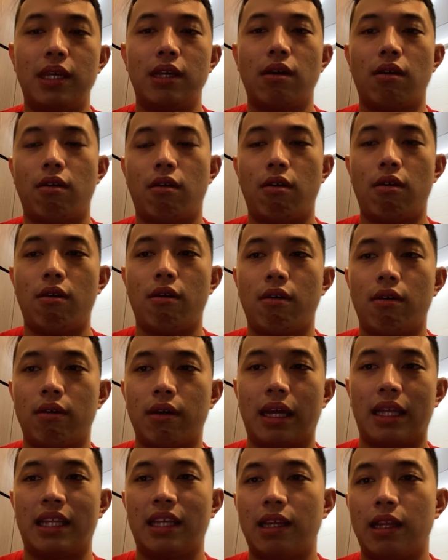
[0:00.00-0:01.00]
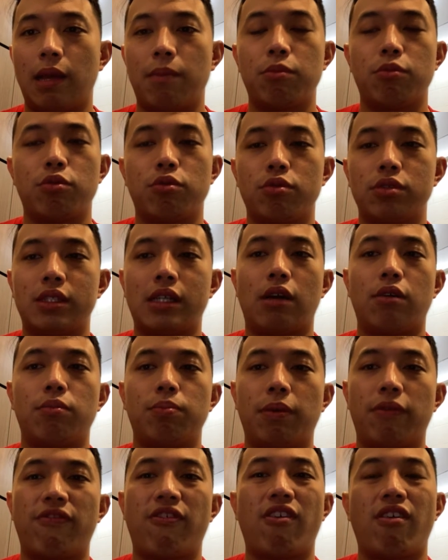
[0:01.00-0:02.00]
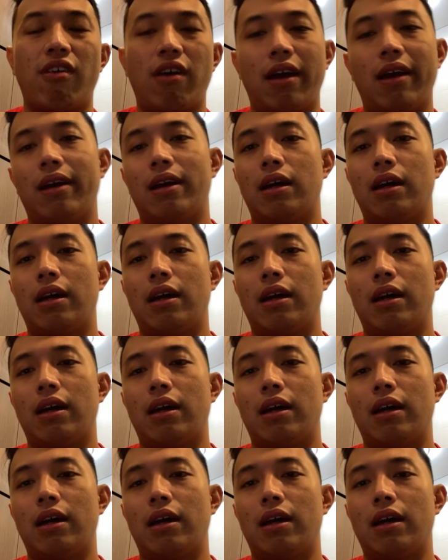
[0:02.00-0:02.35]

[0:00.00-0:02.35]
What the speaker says: or getting them to sell before